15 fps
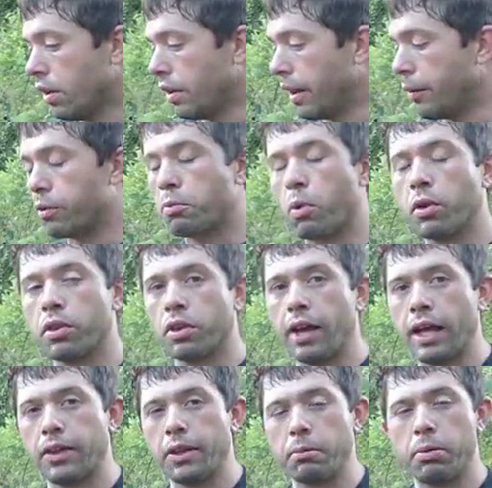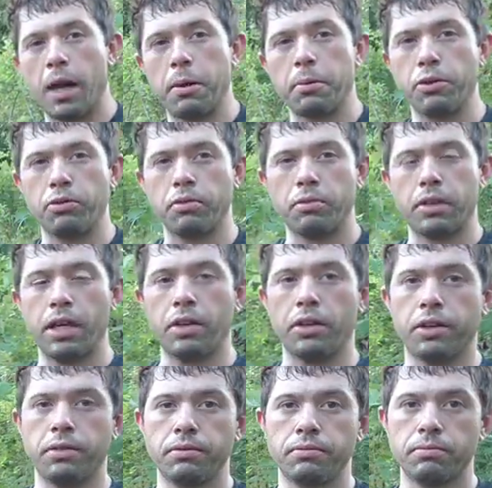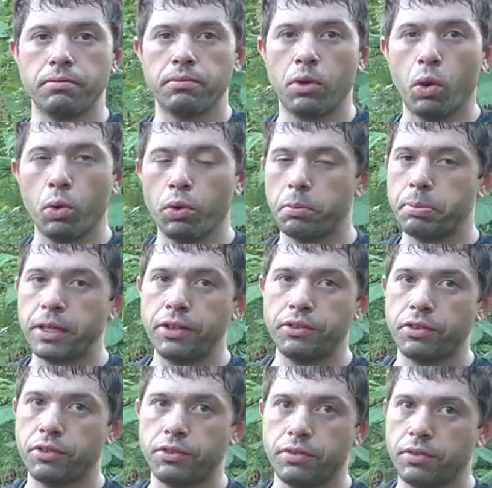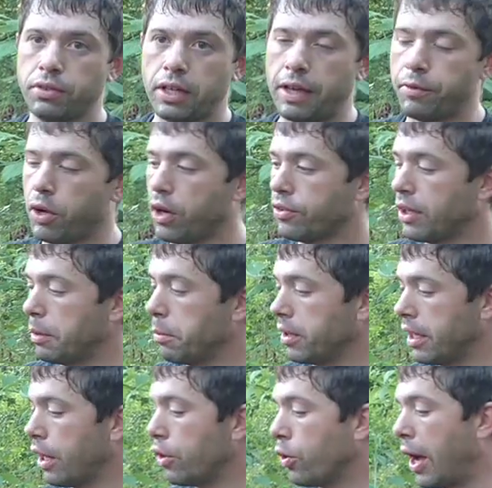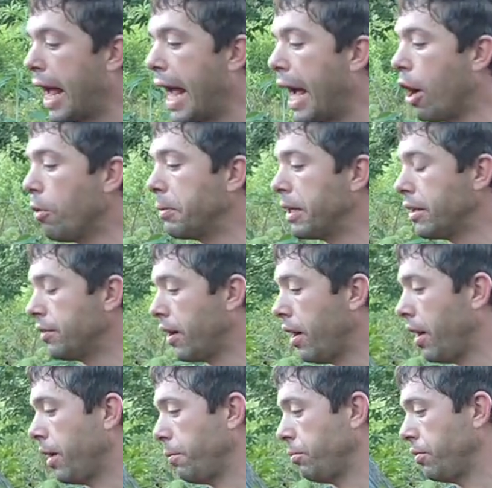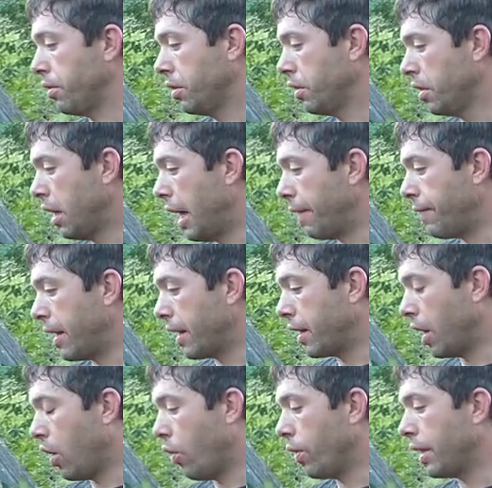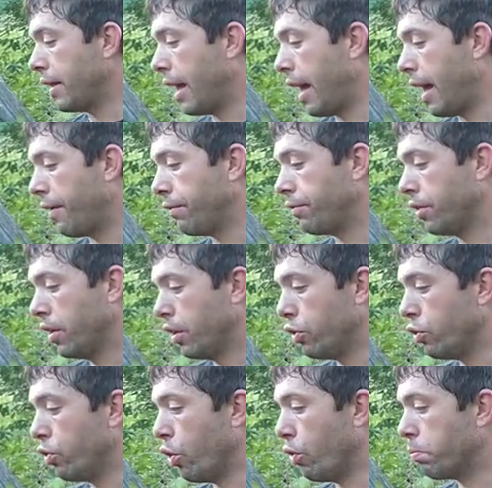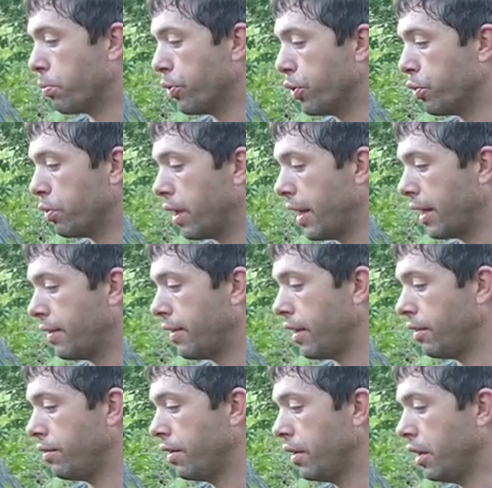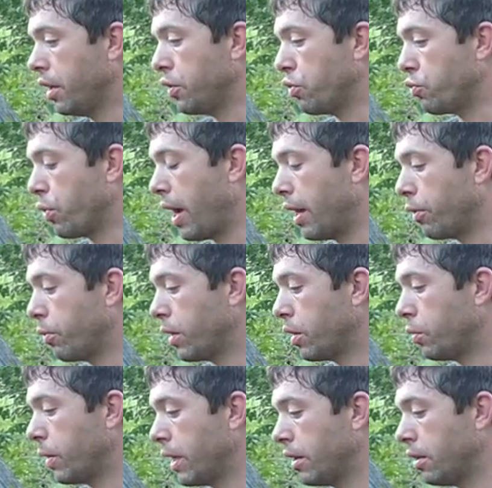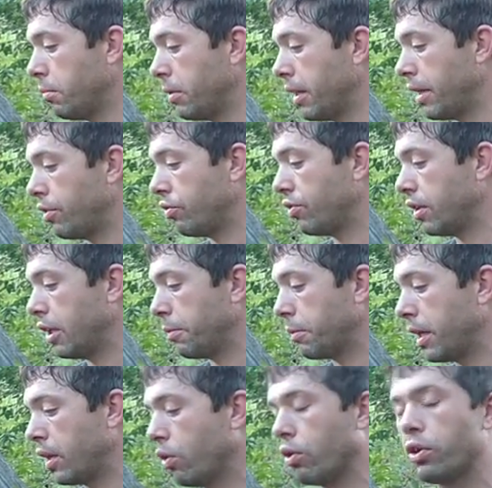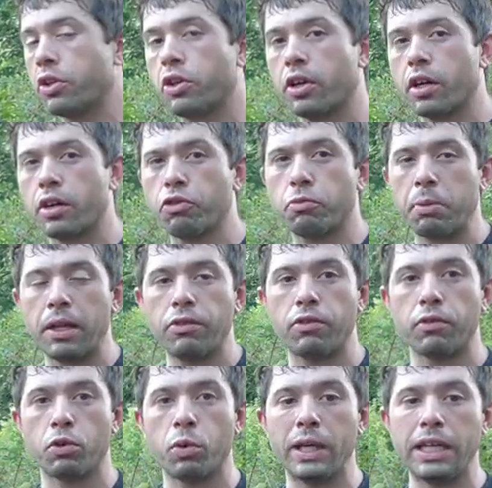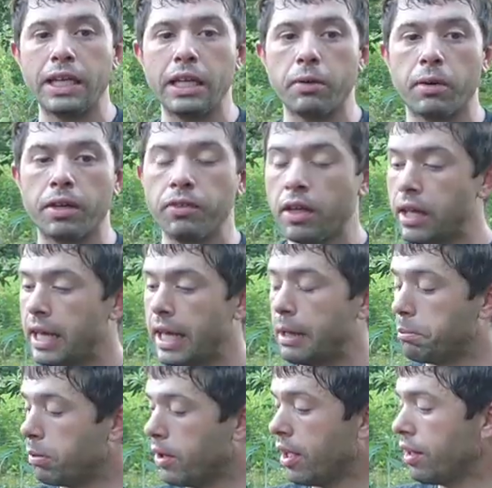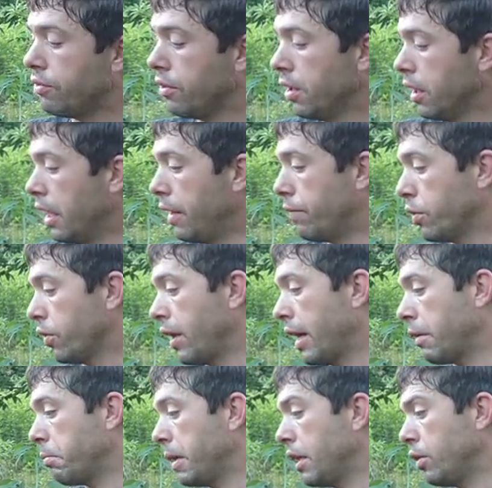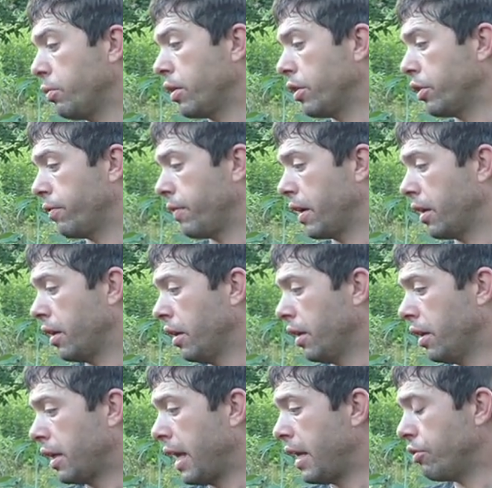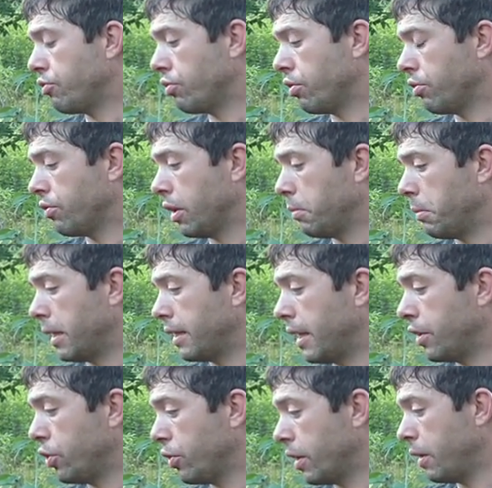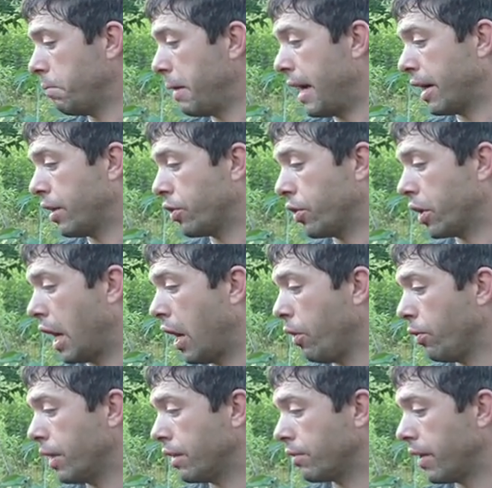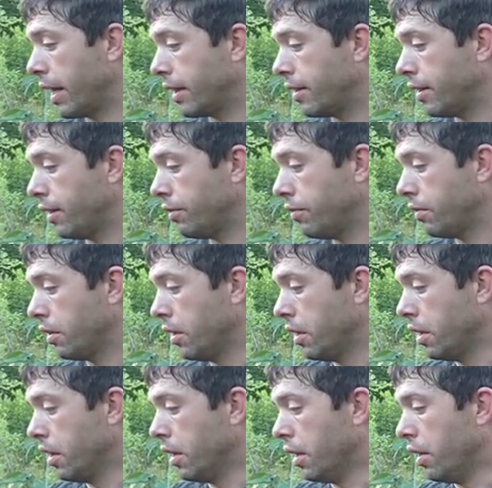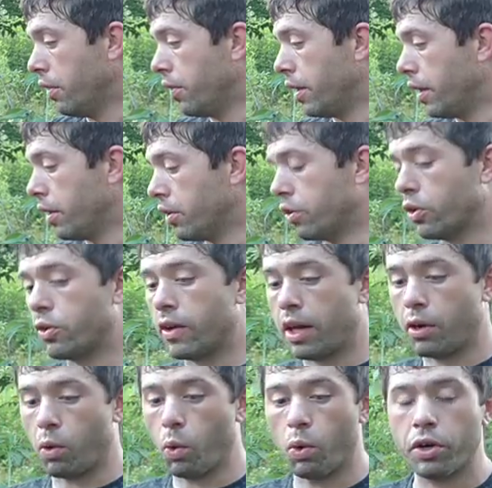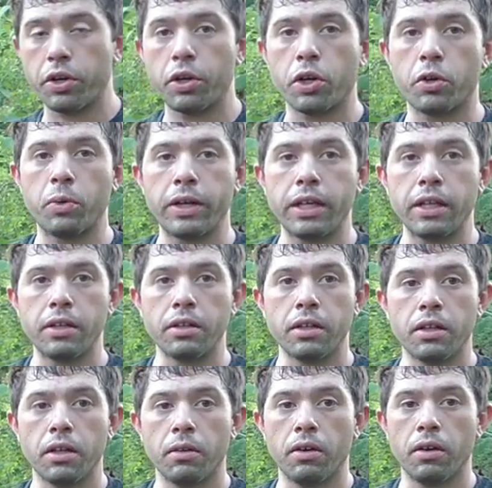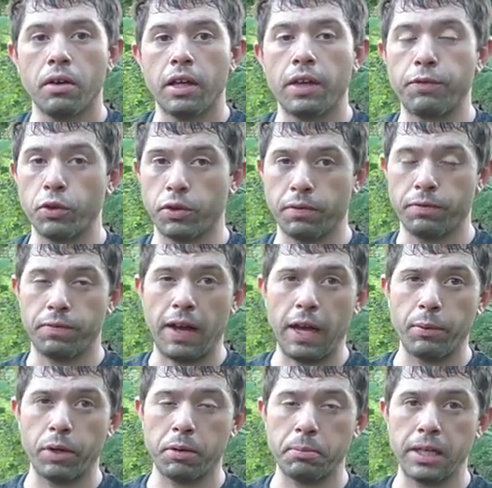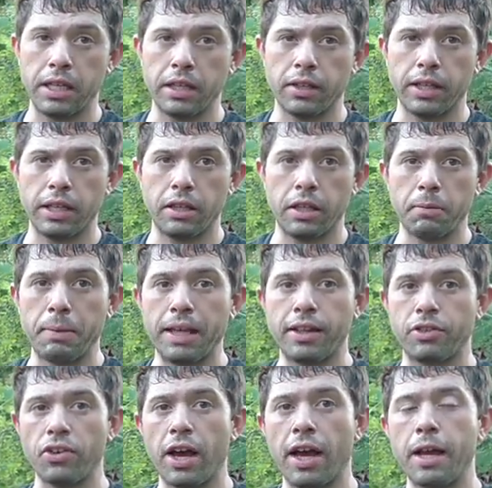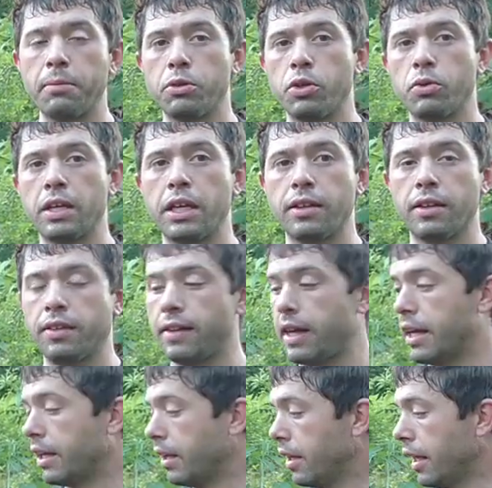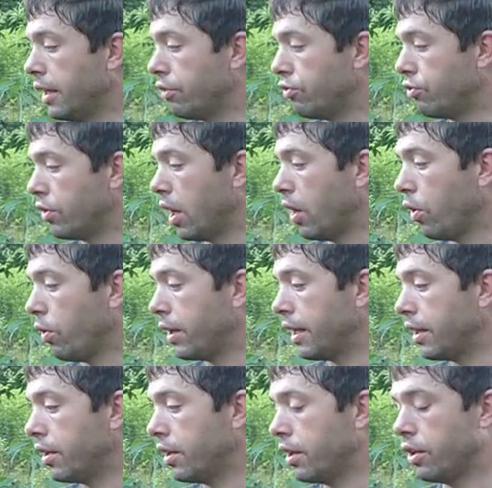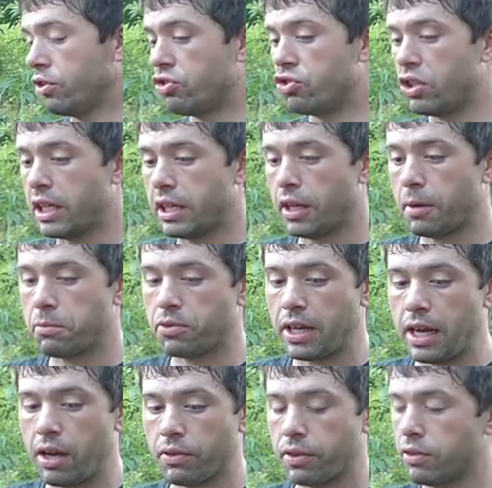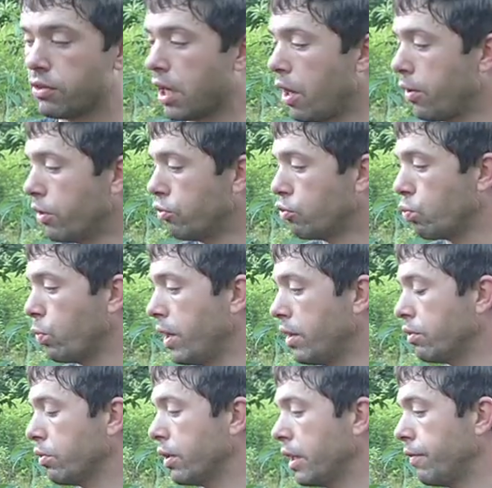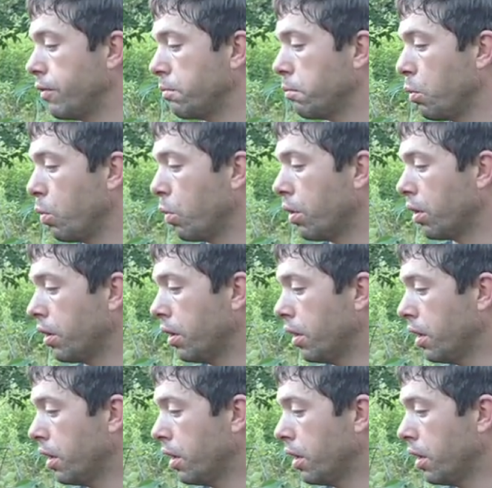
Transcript: they would more than likely probably kill her. Older bees just have a hard time with it. I don't know how many times I've had a colony that have no brood like this, and you try to requeen them and they just end up killing your expensive queen anyways. And plus, if you're like me and you went on your vacation or something like that and you come back and your colony's like this, then you got to order your queen if you can find one immediately, and then by the time you get the thing, install it in, she comes out, this colony's dwindled even more.